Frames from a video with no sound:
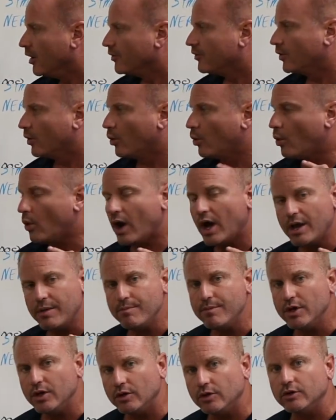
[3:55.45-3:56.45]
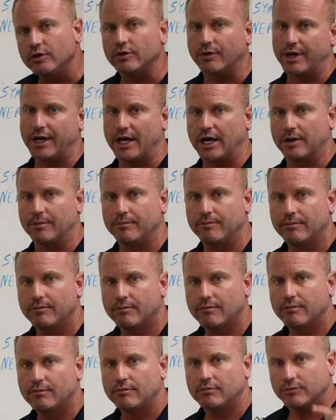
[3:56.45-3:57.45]
the 1 milligram,
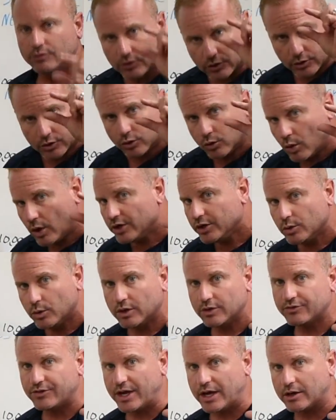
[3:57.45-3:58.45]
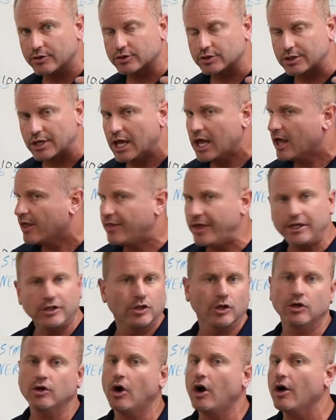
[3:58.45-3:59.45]
little 1 to 1,000, they
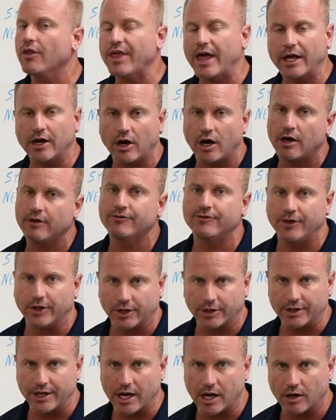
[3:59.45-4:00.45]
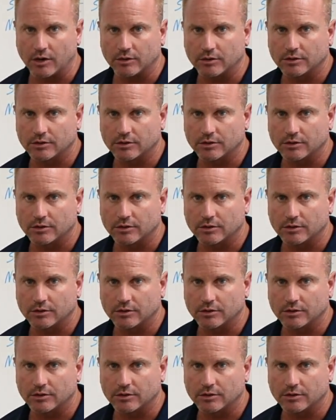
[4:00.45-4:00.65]
took all that off there now.